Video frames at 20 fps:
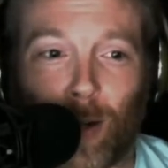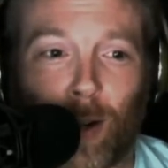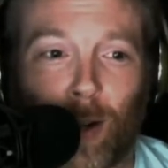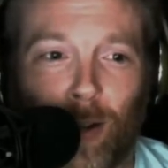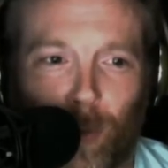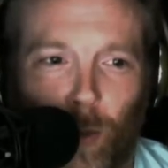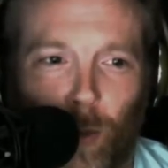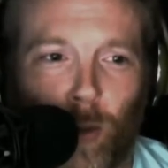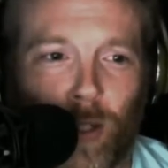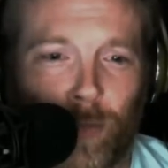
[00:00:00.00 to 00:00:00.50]

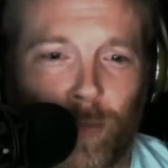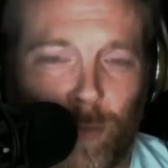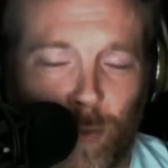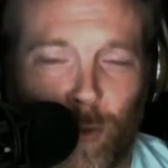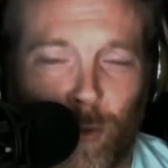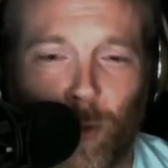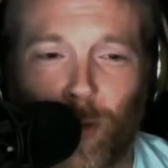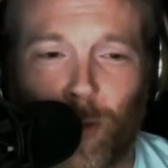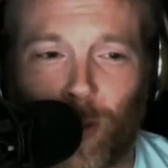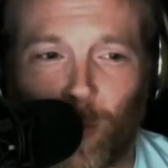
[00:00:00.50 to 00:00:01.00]
of course, if you
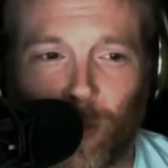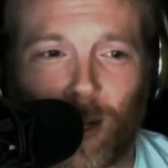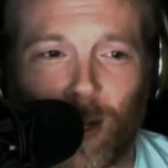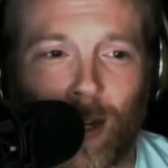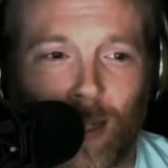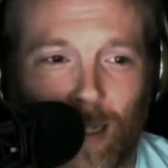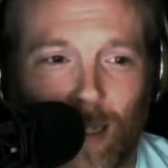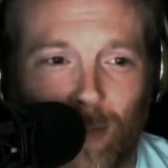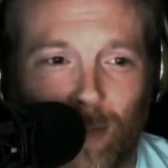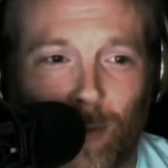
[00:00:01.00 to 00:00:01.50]
do that, we're
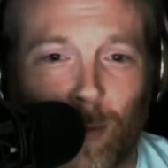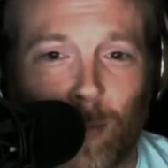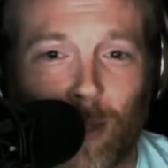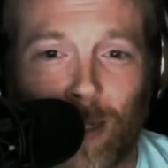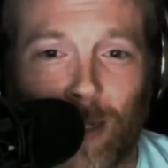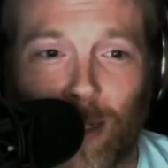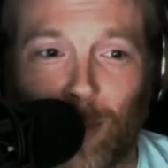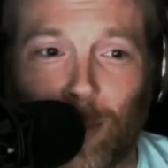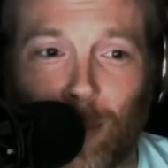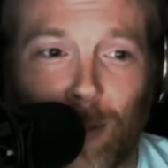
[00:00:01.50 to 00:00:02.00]
not going to give you the
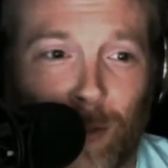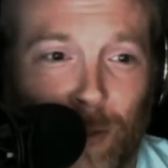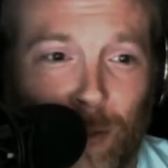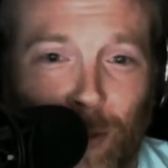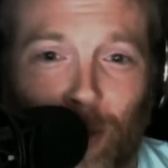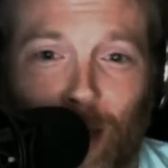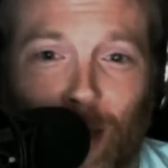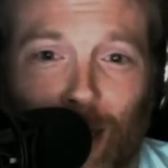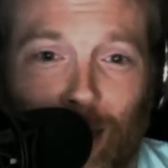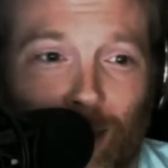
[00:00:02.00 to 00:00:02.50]
money. But
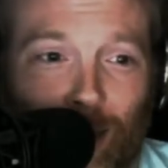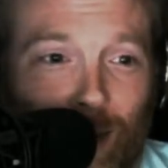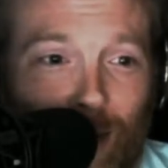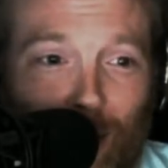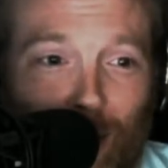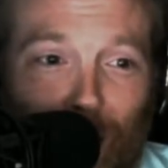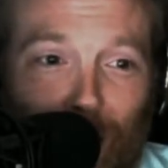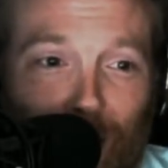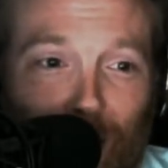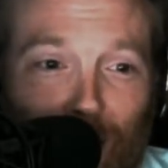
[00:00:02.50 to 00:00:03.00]
shoot, I'd
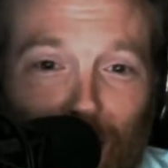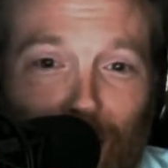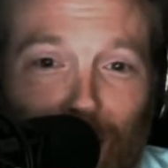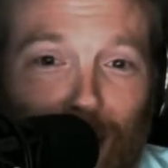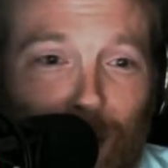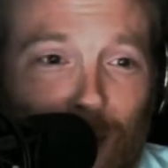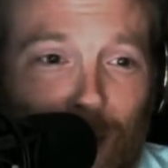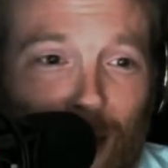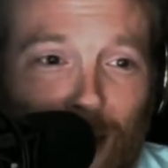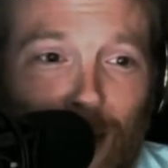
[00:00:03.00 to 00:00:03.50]

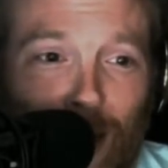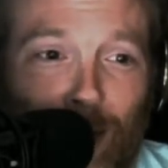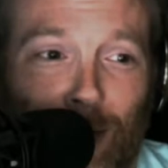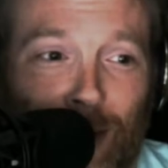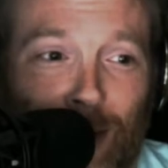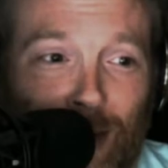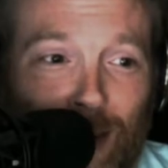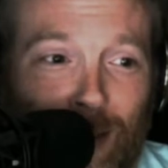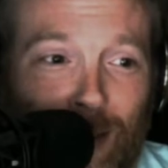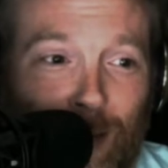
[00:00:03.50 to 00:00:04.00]
love
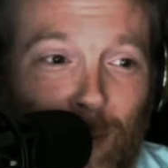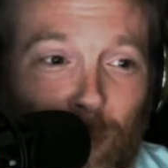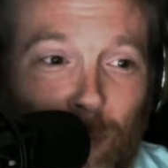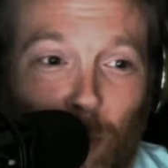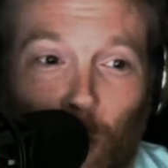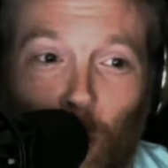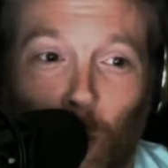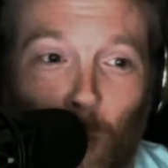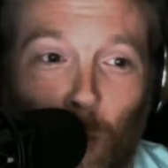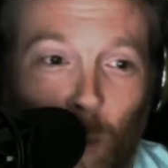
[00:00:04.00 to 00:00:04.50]
to see some
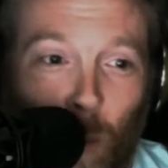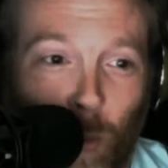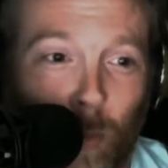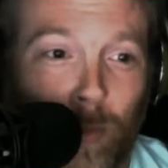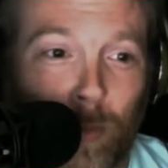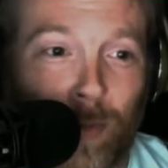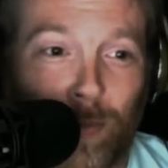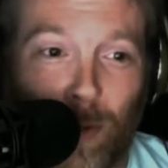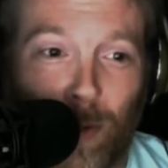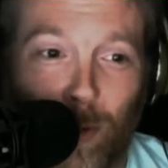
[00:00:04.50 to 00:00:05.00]

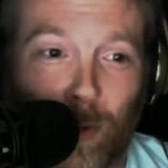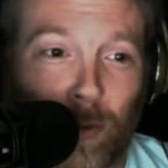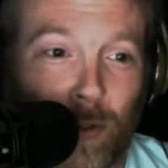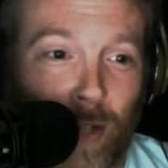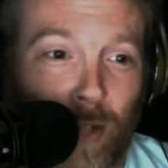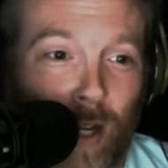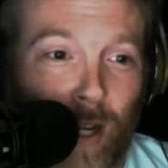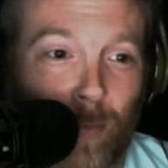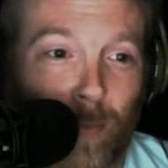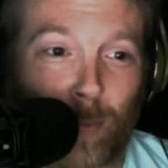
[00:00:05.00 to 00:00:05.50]
horribly
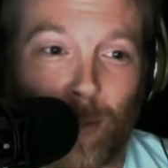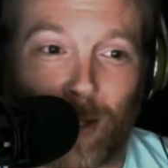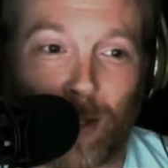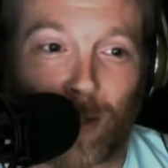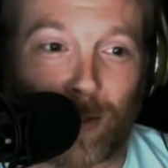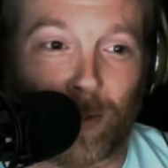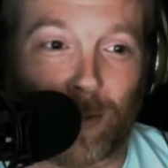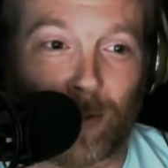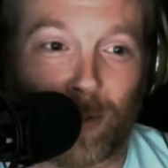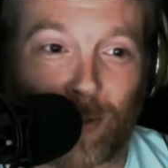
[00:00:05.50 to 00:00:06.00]
photoshopped
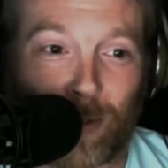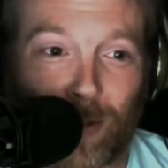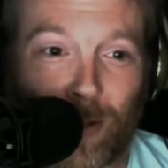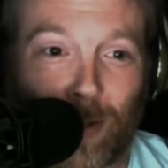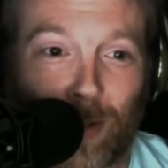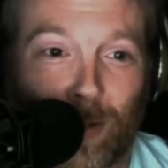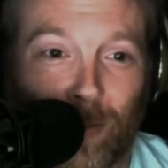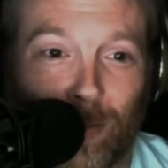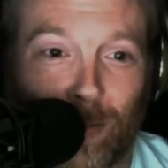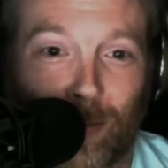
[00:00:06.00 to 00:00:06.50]
pictures
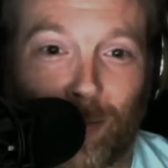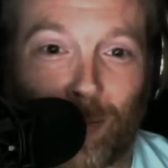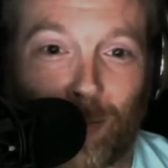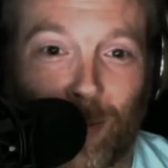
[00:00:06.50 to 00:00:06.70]
of